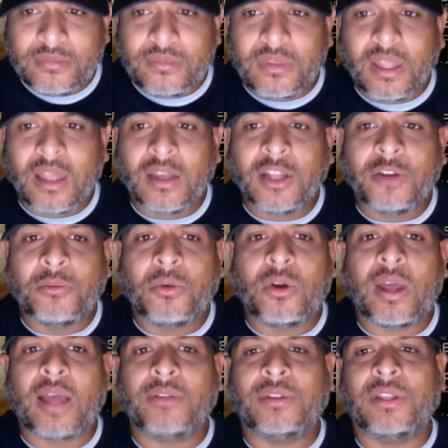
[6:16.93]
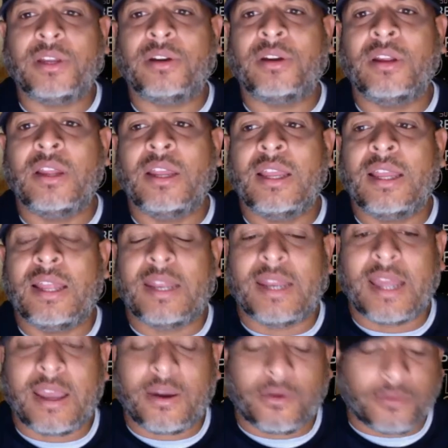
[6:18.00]
a little more out there.
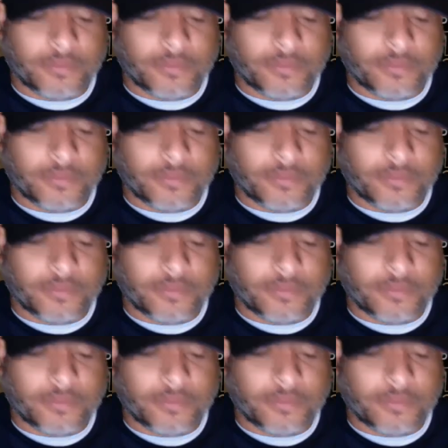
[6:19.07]
Now,